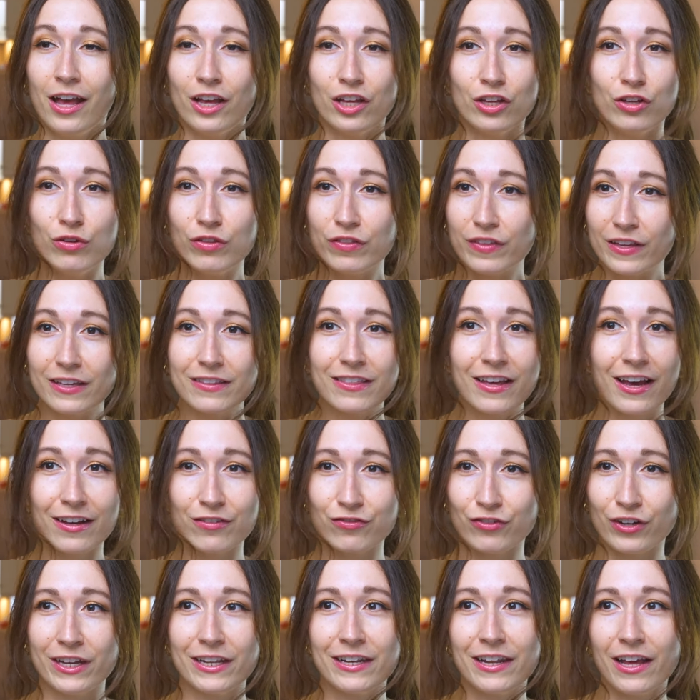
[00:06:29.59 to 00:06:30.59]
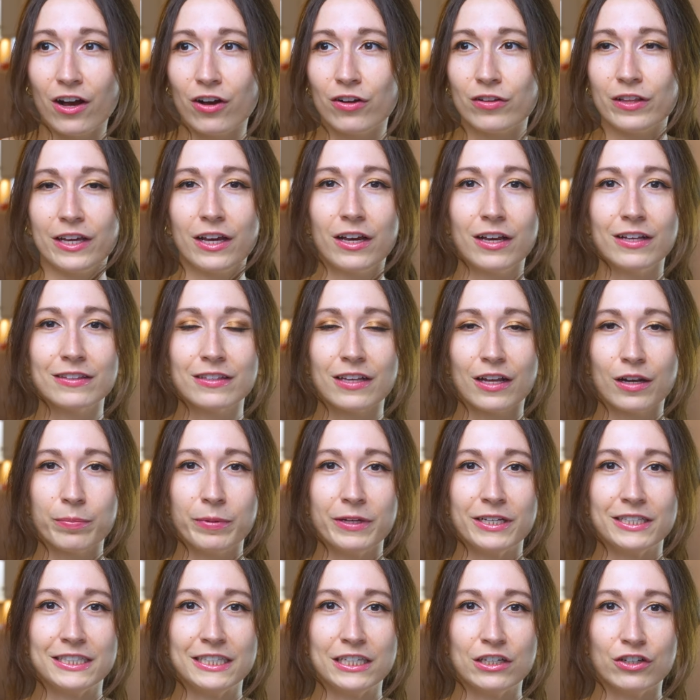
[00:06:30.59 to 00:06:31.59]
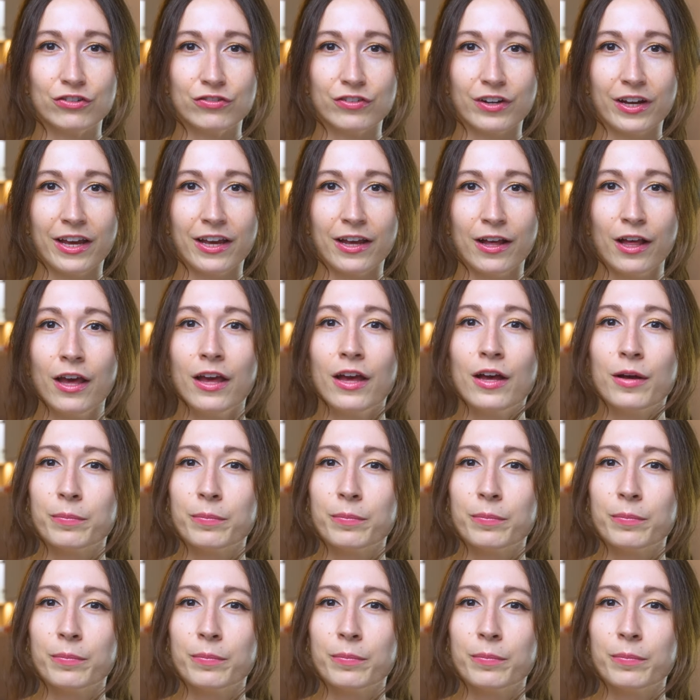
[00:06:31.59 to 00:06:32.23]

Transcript: You think that right now, like, it's not a big deal, right?